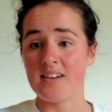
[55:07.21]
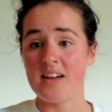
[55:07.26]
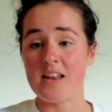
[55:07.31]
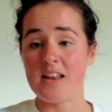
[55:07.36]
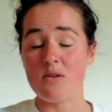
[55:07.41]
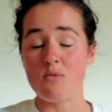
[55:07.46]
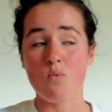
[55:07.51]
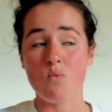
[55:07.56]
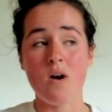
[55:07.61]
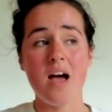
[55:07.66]

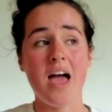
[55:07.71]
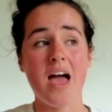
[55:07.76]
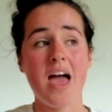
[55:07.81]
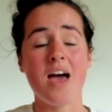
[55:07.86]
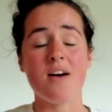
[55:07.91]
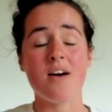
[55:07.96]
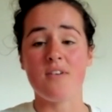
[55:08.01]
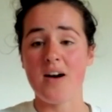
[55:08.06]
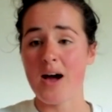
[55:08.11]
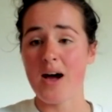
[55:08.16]
And
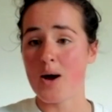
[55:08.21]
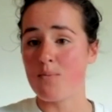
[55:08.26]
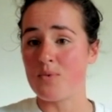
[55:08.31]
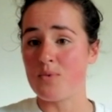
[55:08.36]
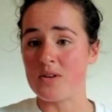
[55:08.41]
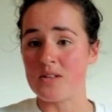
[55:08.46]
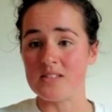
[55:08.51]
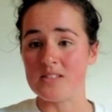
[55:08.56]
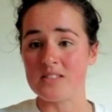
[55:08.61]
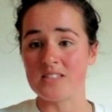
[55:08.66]
whatever
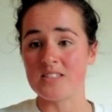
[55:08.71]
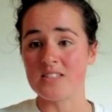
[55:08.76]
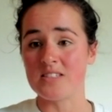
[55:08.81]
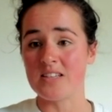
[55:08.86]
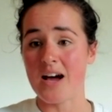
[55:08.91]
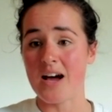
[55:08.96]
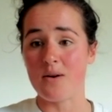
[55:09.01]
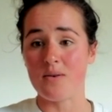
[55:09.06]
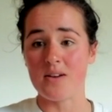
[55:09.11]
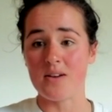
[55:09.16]
happens
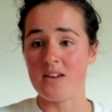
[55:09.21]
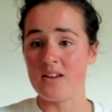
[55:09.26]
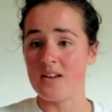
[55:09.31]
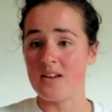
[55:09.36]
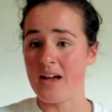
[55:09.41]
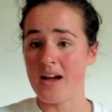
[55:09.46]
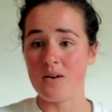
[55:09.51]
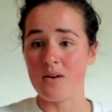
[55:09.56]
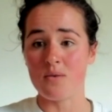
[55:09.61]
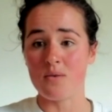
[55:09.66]
out here
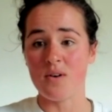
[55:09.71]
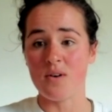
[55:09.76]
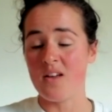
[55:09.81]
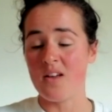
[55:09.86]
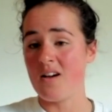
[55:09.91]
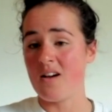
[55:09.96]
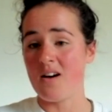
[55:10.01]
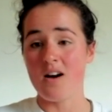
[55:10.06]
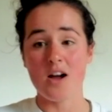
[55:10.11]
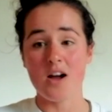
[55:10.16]
now,
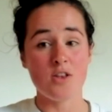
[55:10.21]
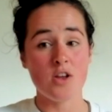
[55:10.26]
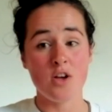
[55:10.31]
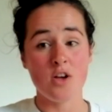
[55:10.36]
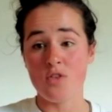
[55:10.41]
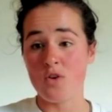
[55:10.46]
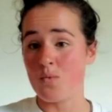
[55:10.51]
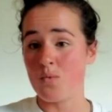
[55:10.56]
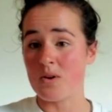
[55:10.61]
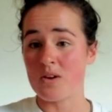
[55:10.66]
I know
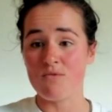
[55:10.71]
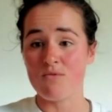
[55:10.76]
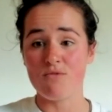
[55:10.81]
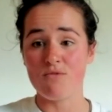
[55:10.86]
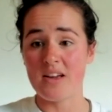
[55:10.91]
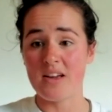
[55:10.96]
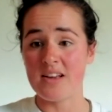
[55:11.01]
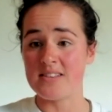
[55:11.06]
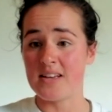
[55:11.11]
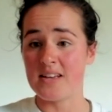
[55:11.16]
that we can
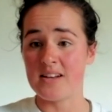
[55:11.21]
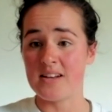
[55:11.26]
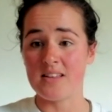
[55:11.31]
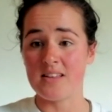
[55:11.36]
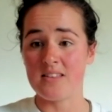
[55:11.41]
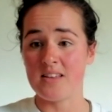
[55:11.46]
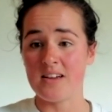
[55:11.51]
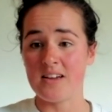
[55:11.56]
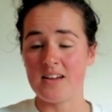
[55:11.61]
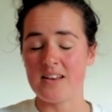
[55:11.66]
face
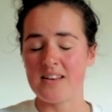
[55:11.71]
anything.